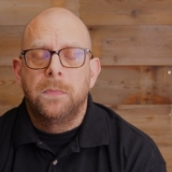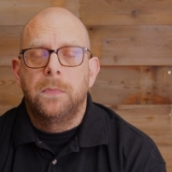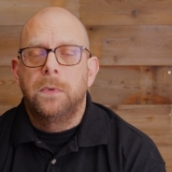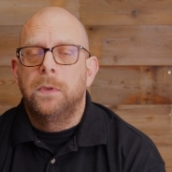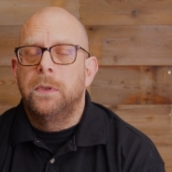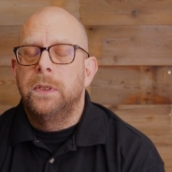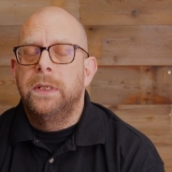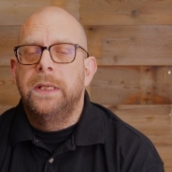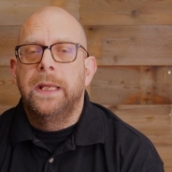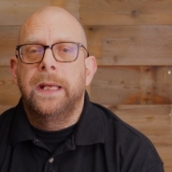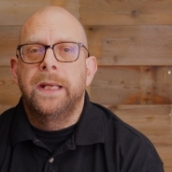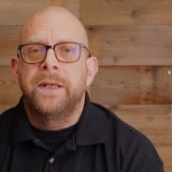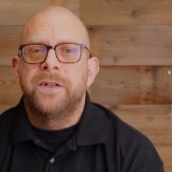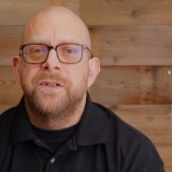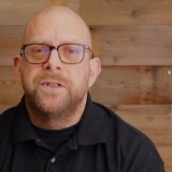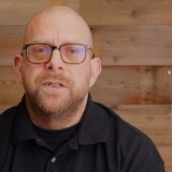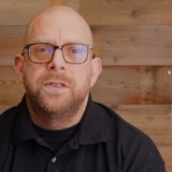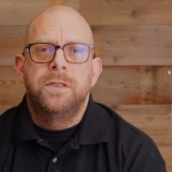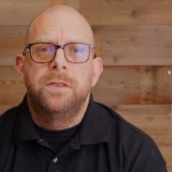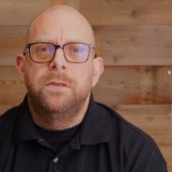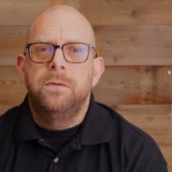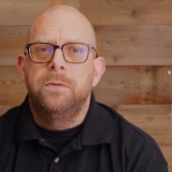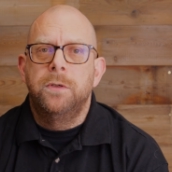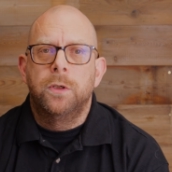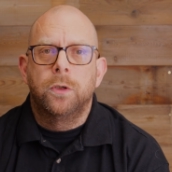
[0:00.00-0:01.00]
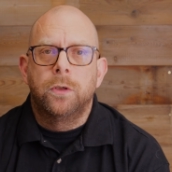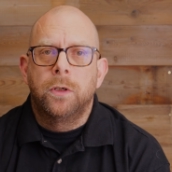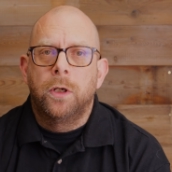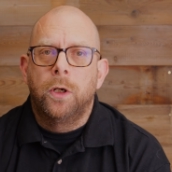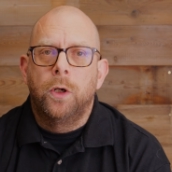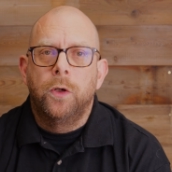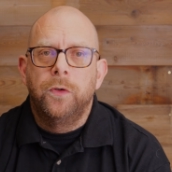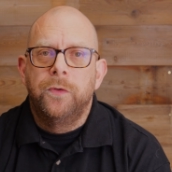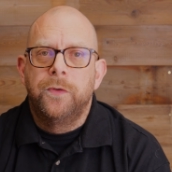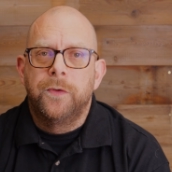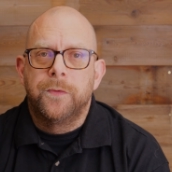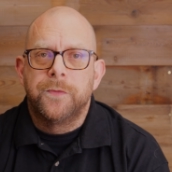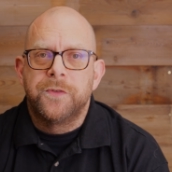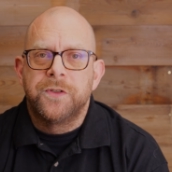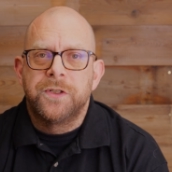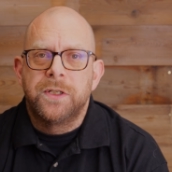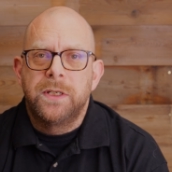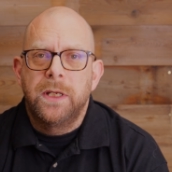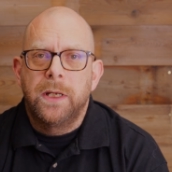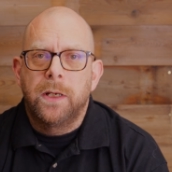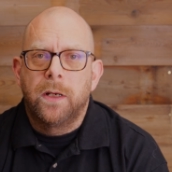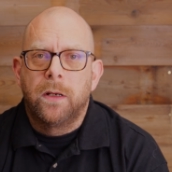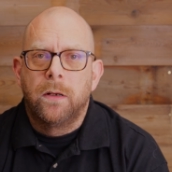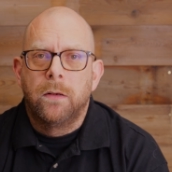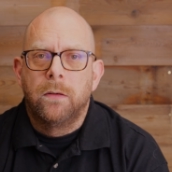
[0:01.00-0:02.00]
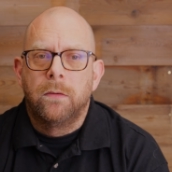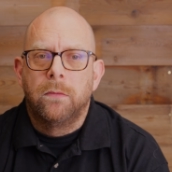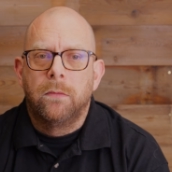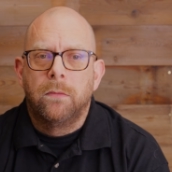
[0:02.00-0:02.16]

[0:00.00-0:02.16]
Yes, you could stick